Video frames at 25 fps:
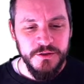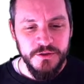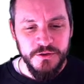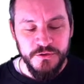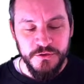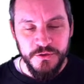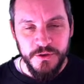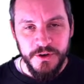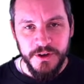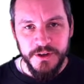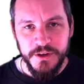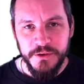
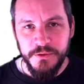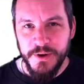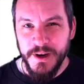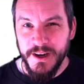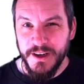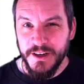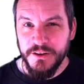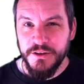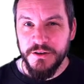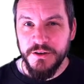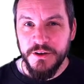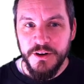draw the
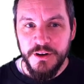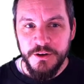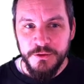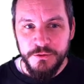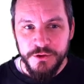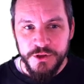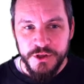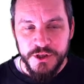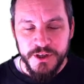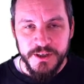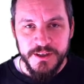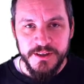right
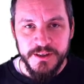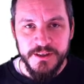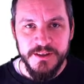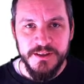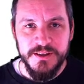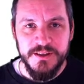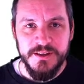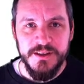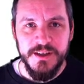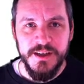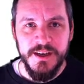conclusions